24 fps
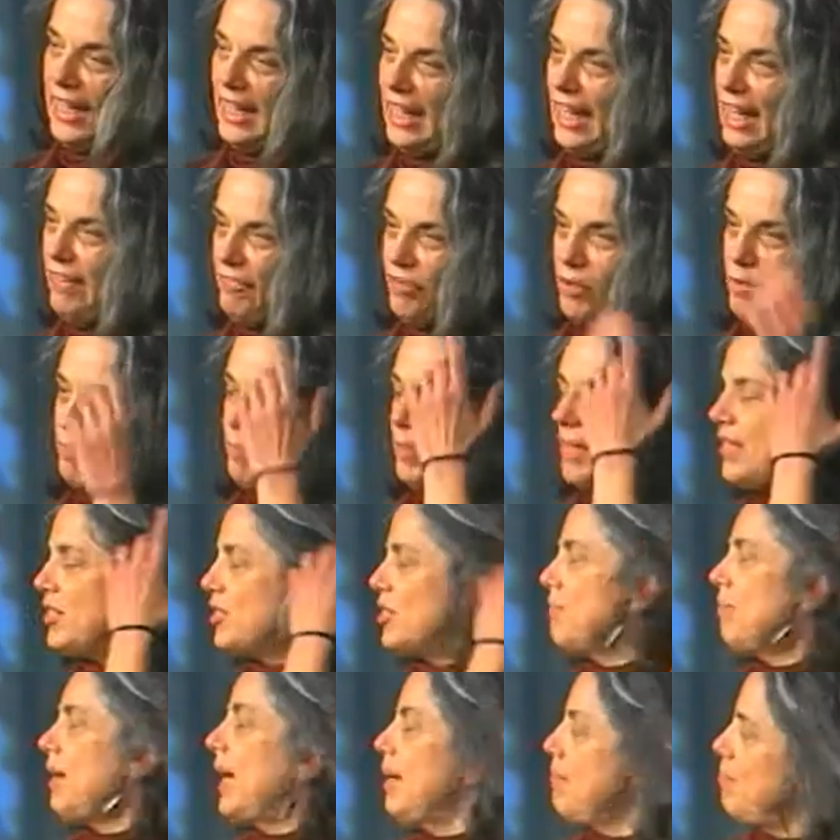If you've been
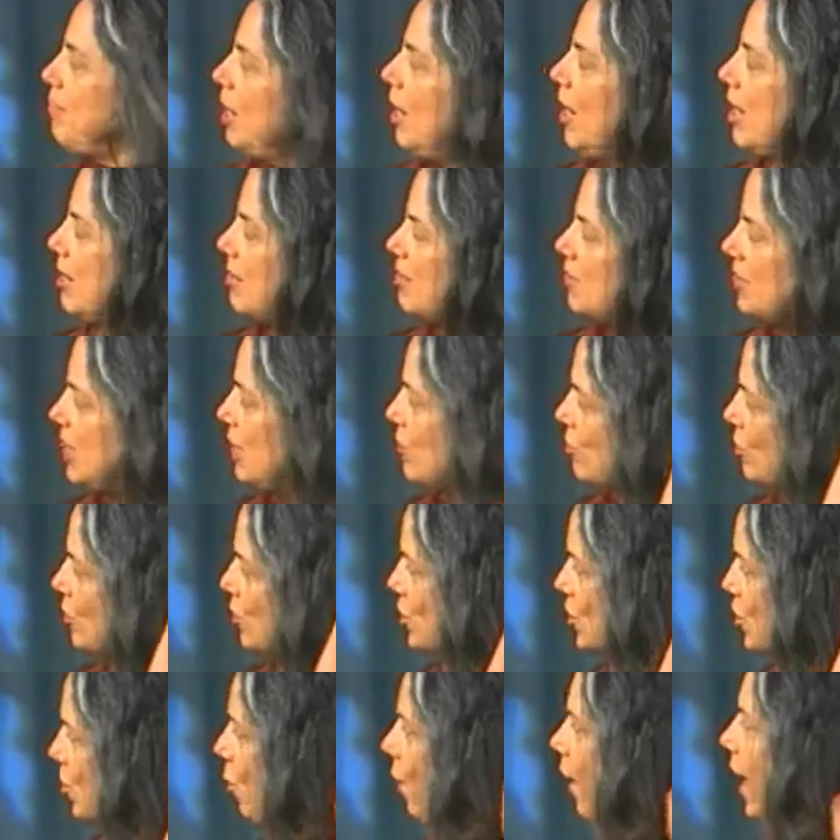to my part of Central
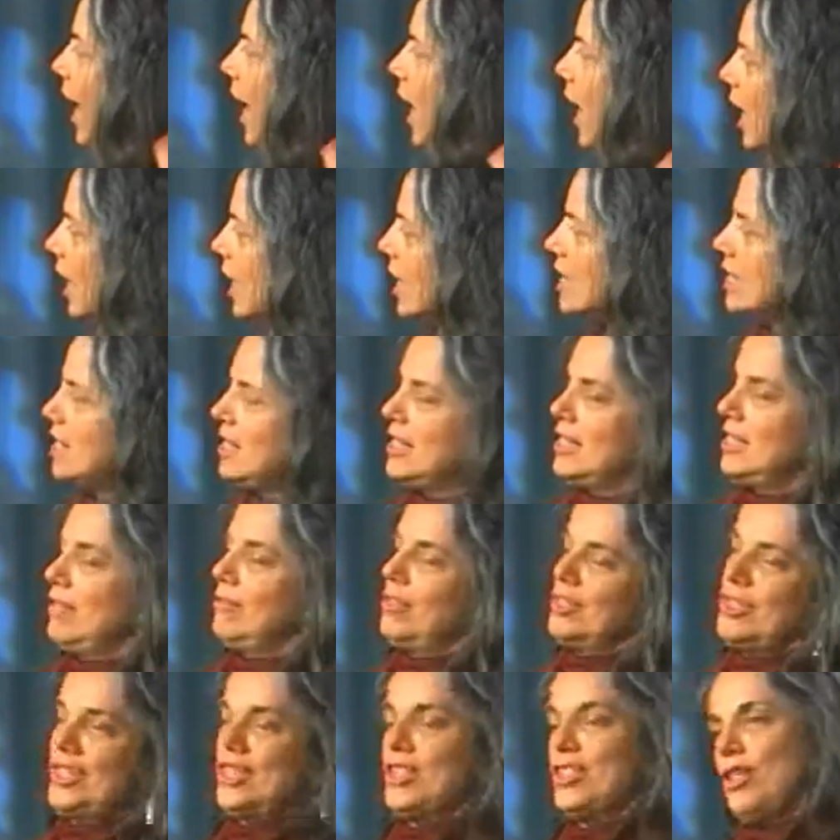Square,
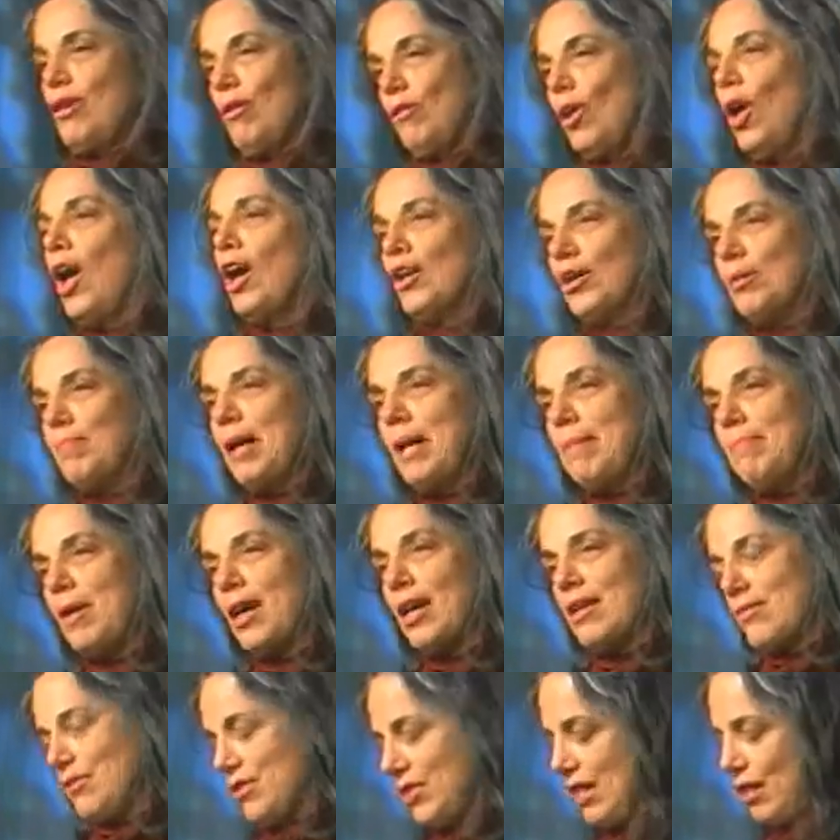which is no longer my
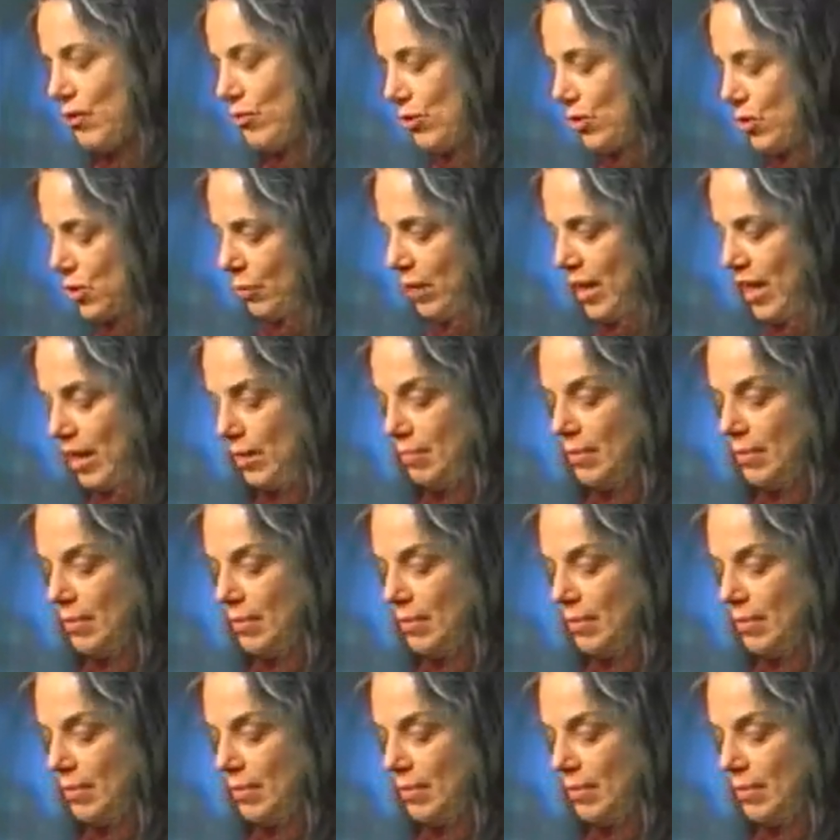part of Central Square